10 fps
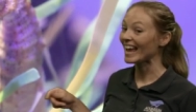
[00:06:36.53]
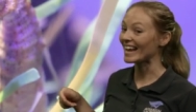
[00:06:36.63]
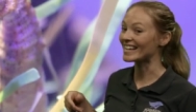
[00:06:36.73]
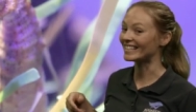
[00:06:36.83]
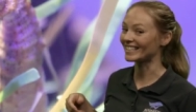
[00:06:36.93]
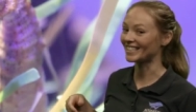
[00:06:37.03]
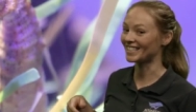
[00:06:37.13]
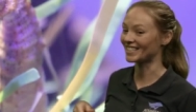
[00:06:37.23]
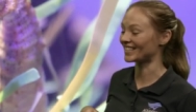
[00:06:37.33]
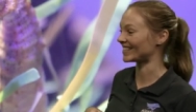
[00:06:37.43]
In addition
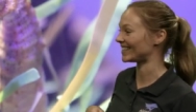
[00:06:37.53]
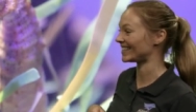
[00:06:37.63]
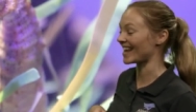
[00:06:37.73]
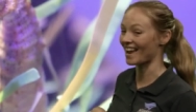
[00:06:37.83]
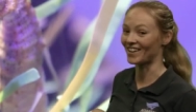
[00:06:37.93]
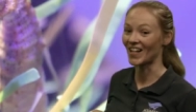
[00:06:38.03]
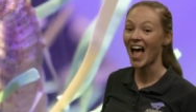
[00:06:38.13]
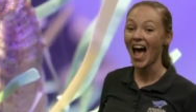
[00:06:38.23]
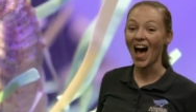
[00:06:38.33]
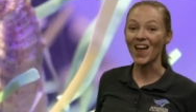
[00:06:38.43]
to their tail,
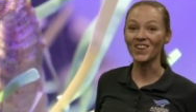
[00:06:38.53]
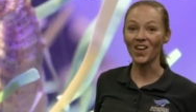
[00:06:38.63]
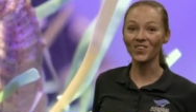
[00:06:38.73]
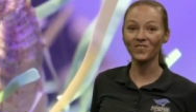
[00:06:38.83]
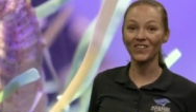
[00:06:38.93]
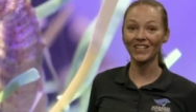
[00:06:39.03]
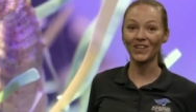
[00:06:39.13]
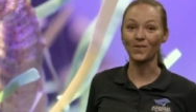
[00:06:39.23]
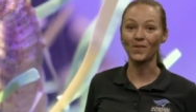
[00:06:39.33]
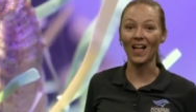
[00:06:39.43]
another really
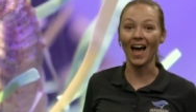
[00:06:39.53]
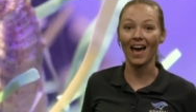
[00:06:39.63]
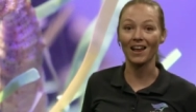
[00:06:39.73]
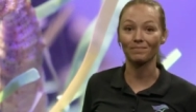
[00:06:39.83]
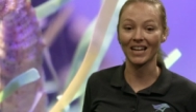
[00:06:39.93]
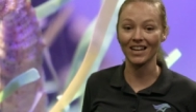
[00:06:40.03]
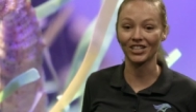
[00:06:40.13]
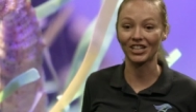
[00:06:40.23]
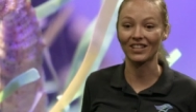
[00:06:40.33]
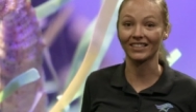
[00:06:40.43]
cool
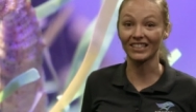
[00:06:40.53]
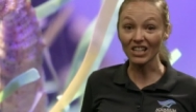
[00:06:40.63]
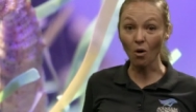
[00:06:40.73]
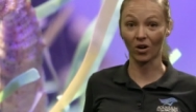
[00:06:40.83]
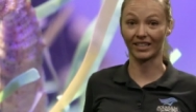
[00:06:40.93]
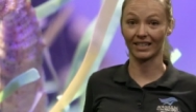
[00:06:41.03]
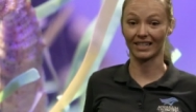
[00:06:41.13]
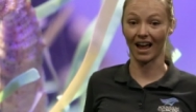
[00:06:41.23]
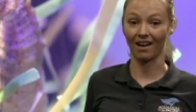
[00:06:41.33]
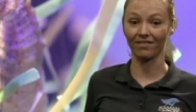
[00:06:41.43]
adaptation that seahorses
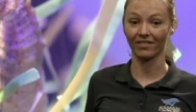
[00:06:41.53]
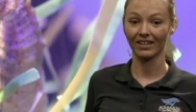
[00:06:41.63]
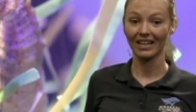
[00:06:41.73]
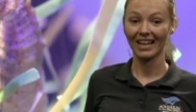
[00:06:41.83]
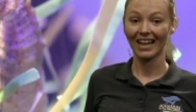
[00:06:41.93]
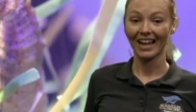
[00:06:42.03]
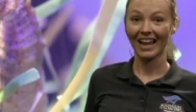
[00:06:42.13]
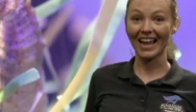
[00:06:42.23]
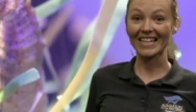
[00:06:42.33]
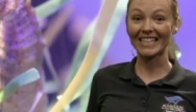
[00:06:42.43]
have
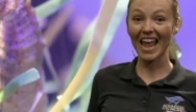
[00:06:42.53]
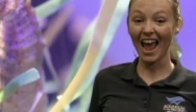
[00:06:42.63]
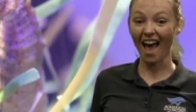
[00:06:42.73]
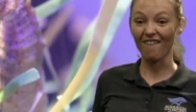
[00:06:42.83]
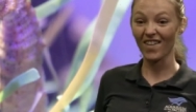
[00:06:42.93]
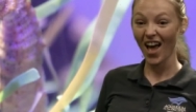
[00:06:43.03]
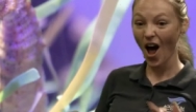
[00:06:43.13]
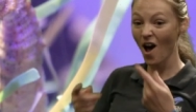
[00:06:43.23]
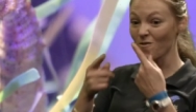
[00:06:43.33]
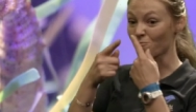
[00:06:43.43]
is they have
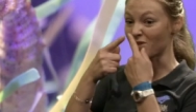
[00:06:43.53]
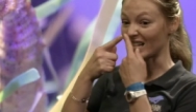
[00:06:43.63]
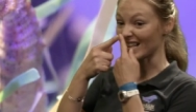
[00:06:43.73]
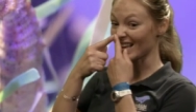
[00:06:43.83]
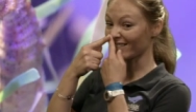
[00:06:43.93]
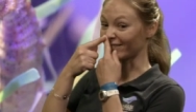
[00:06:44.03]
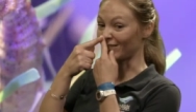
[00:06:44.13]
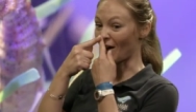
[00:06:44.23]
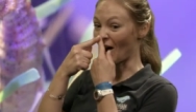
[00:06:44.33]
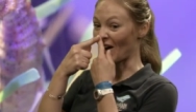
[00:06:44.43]
a really
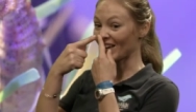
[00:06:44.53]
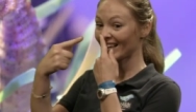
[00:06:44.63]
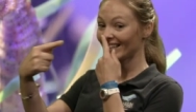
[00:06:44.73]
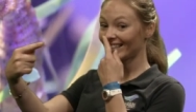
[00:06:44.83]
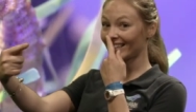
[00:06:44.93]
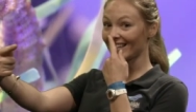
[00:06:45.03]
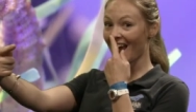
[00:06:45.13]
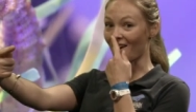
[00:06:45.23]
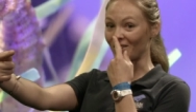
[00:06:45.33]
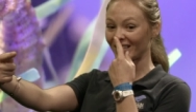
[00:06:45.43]
long
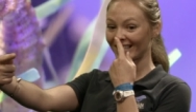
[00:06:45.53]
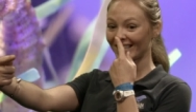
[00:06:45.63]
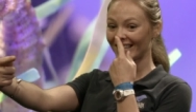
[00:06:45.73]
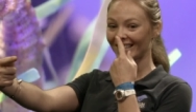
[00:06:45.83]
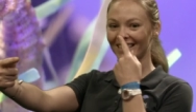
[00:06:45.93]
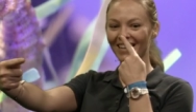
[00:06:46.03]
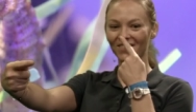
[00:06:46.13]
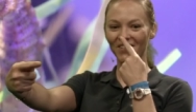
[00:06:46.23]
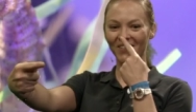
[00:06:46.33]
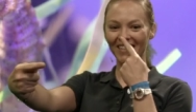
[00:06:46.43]
snout. Does
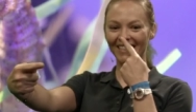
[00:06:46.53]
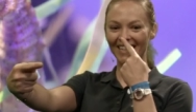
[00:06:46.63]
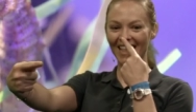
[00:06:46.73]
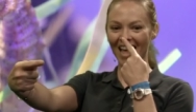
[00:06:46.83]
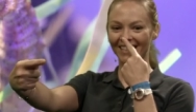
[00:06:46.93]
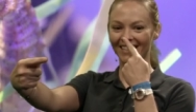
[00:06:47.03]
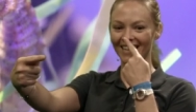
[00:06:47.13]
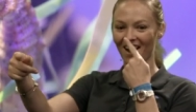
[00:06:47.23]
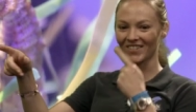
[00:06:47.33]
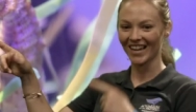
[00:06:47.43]
everyone see that
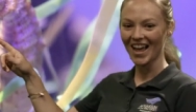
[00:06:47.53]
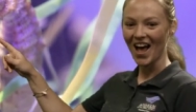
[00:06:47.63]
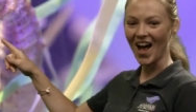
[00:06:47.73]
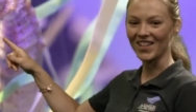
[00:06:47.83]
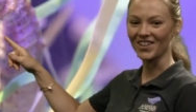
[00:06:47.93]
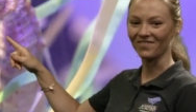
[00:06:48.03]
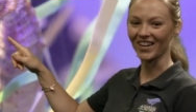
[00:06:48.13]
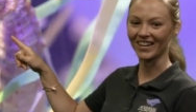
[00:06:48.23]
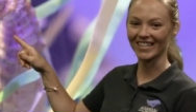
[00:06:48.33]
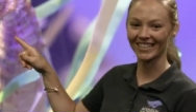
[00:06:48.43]
snout on the
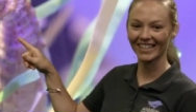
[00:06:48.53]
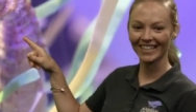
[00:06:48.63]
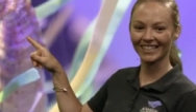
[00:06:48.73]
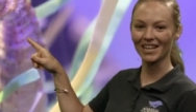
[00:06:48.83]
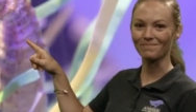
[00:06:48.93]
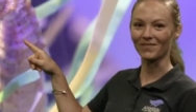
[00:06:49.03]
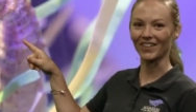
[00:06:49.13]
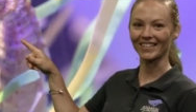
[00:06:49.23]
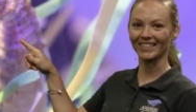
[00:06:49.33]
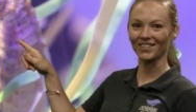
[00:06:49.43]
very tip of
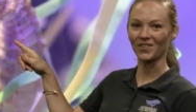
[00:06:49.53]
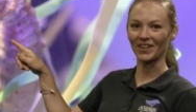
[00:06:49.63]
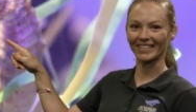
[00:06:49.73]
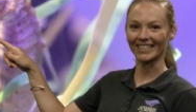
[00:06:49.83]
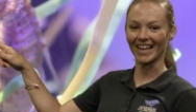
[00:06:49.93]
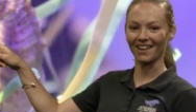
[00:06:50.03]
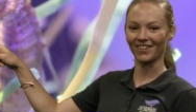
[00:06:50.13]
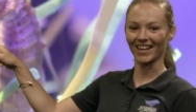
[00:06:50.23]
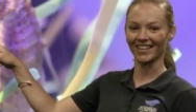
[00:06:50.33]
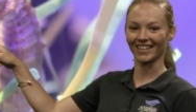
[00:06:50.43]
our seahorse's head
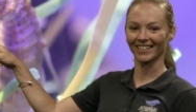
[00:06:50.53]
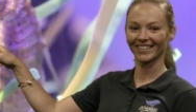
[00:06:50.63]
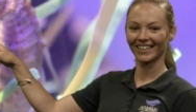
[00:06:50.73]
right here?